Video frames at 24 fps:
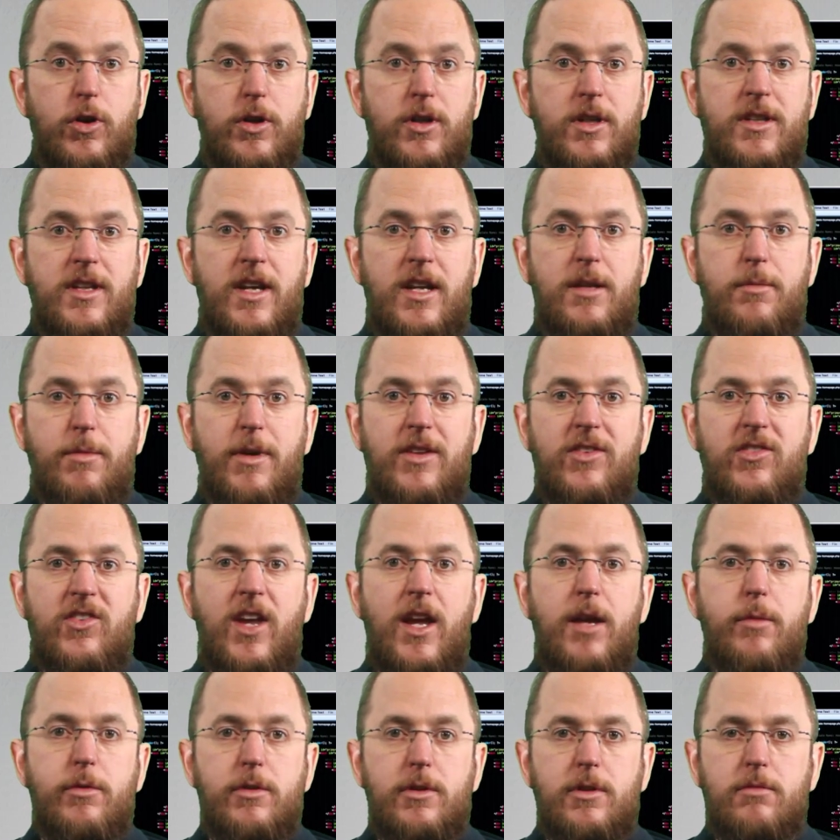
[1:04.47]
on a database
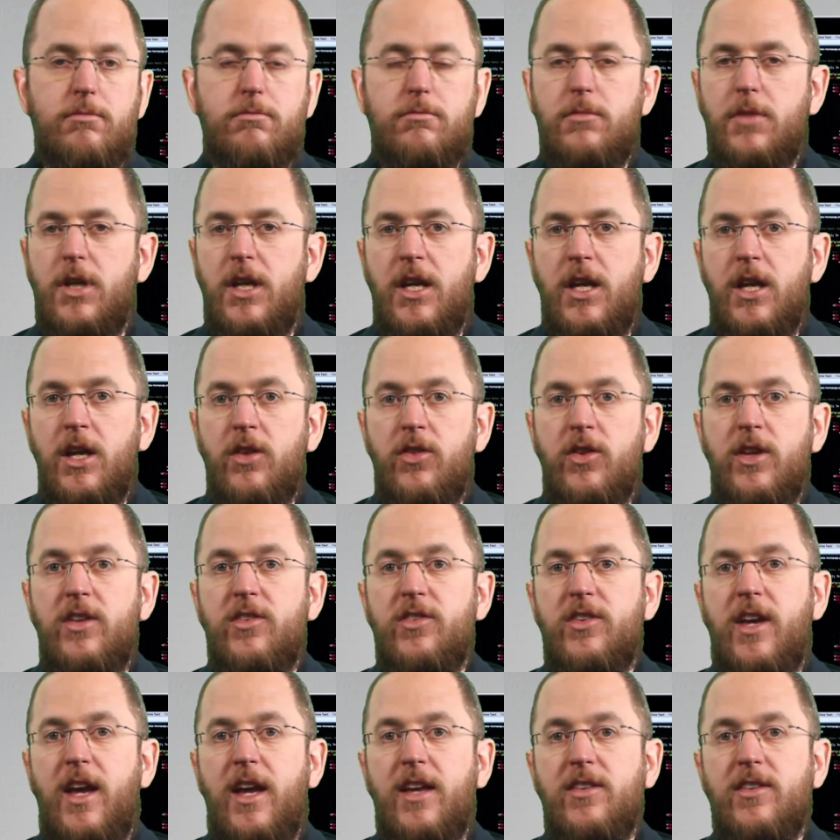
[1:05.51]
table. In
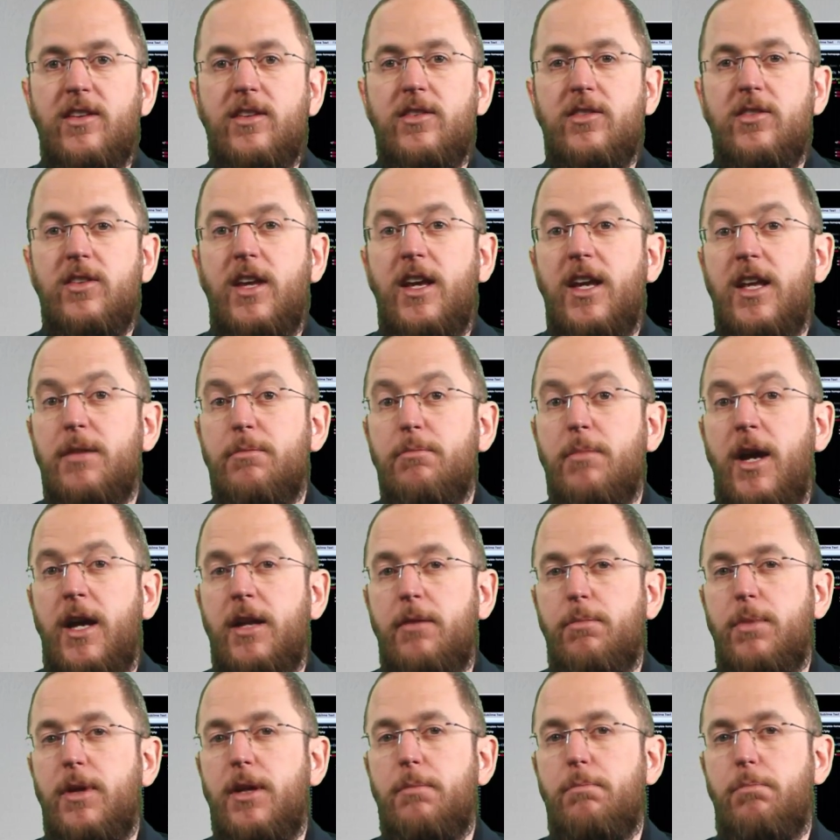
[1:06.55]
these cases, it
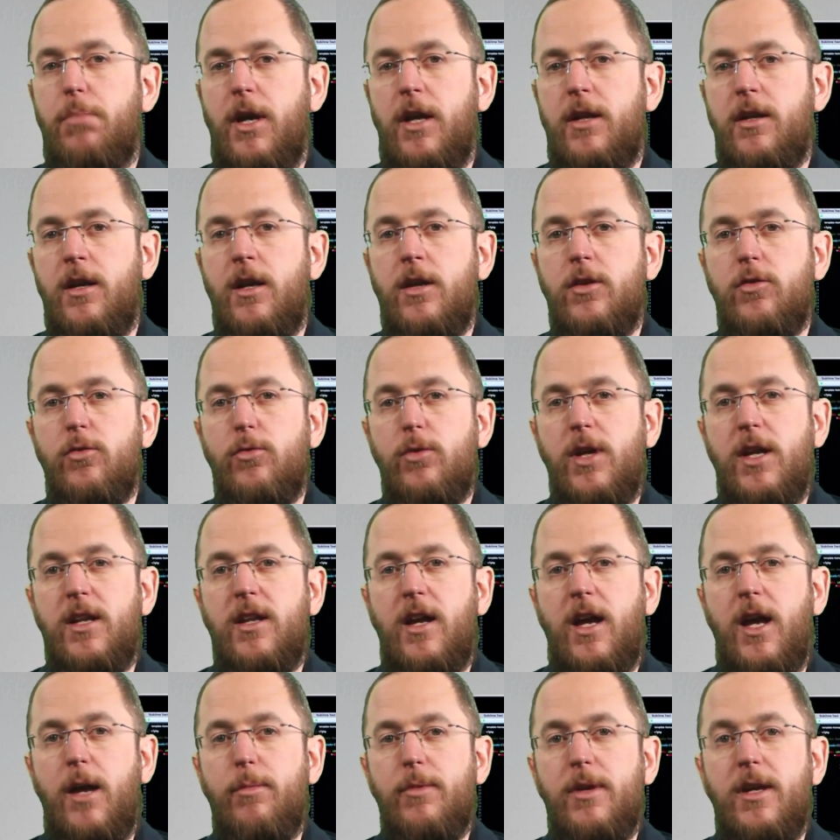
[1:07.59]
might be better to let
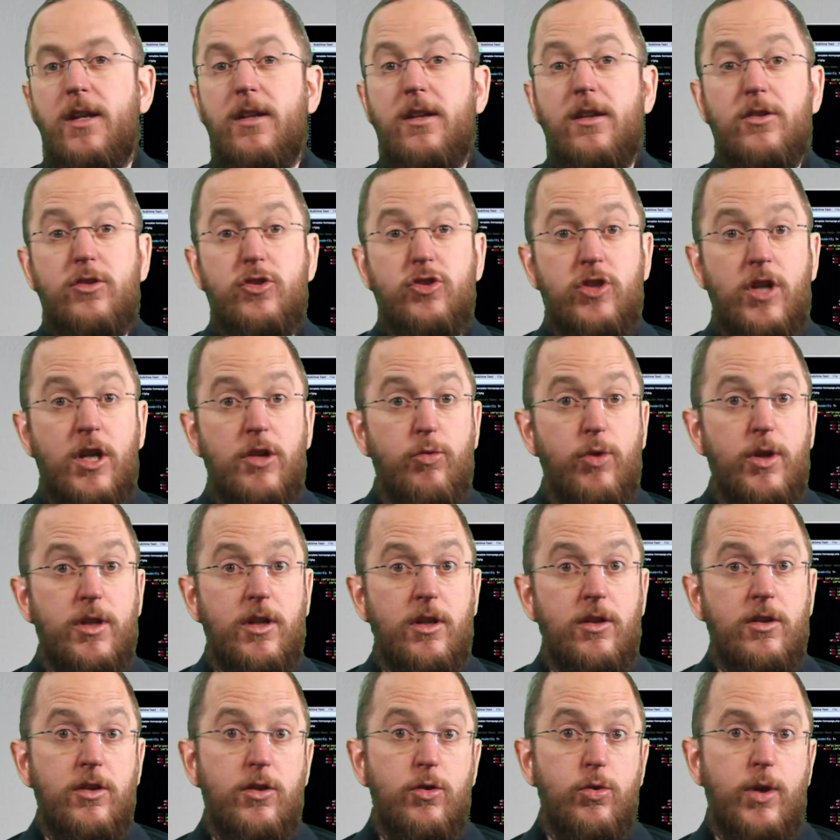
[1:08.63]
Hibernate generate
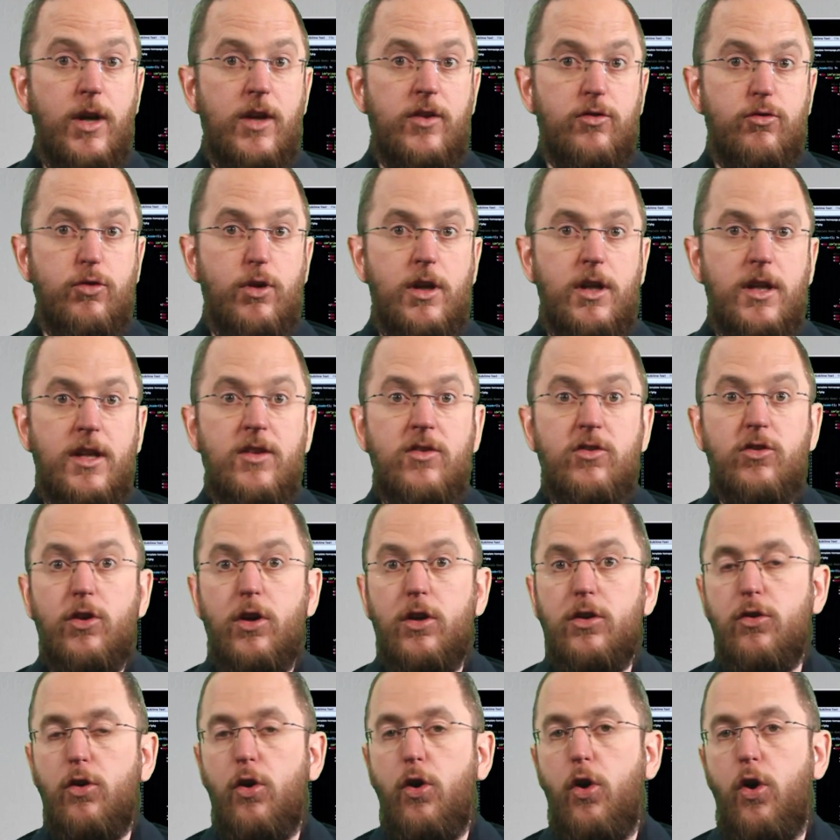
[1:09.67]
a new SQL
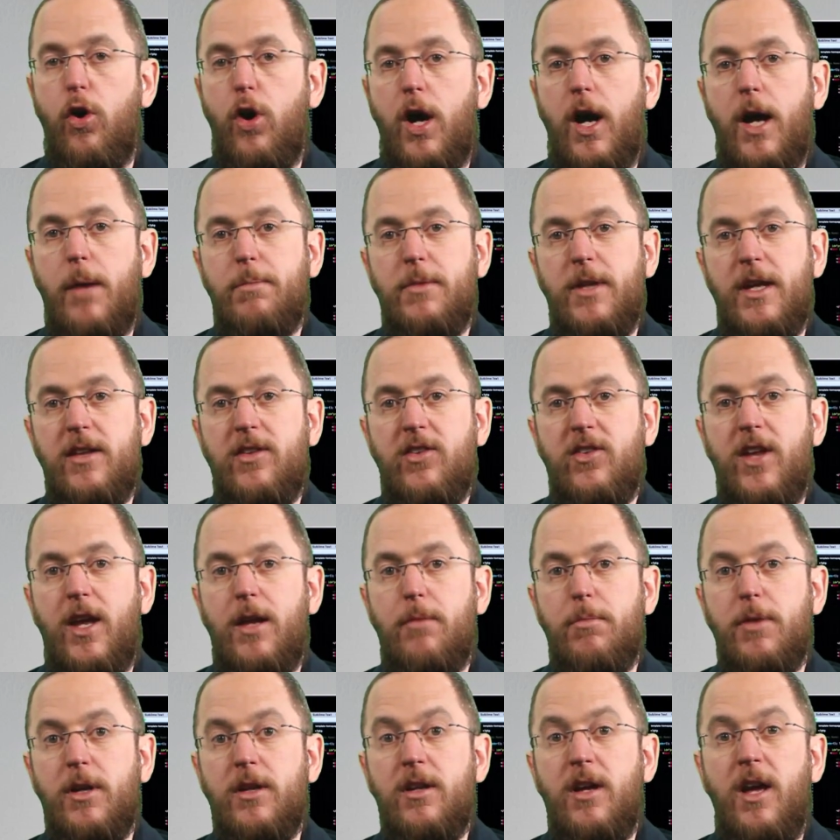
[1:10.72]
insert or update
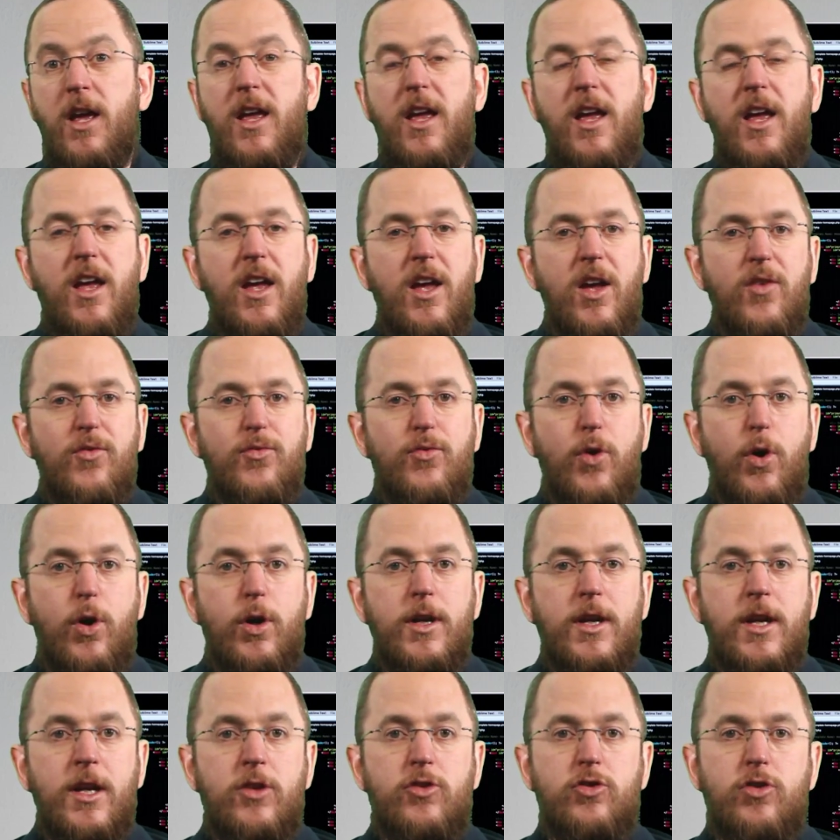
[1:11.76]
statement
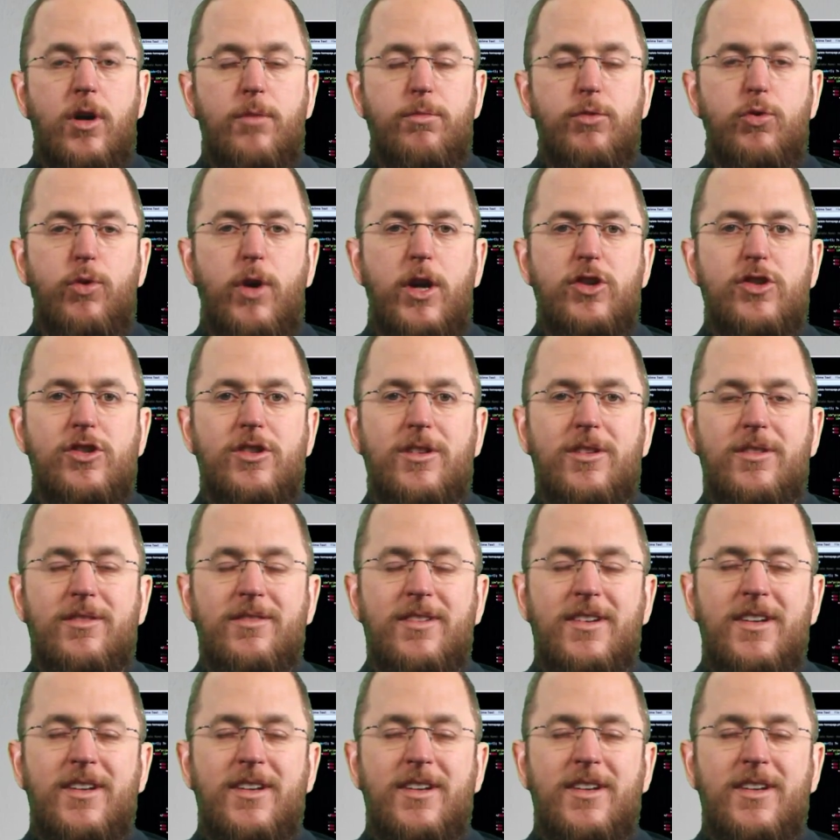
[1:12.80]
for each operation.